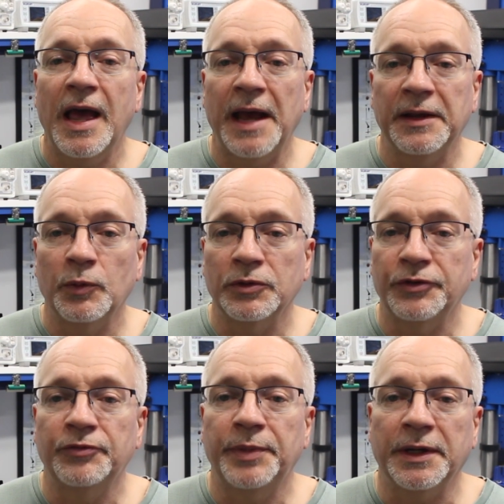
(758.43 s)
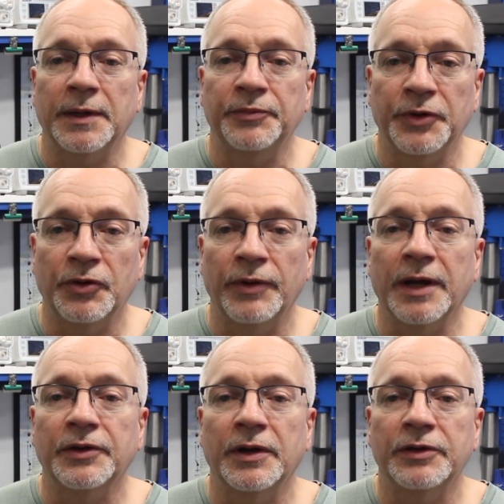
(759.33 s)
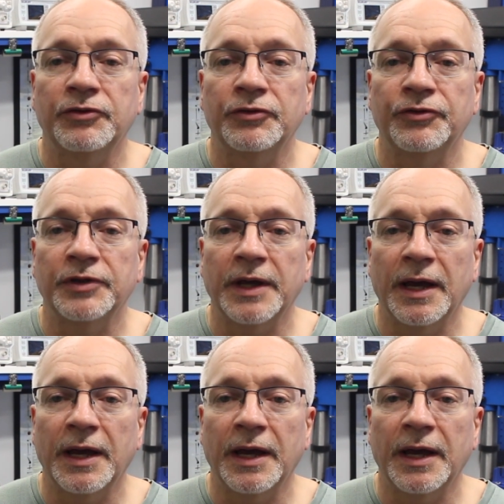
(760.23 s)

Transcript: and it will just pick up the correct I2C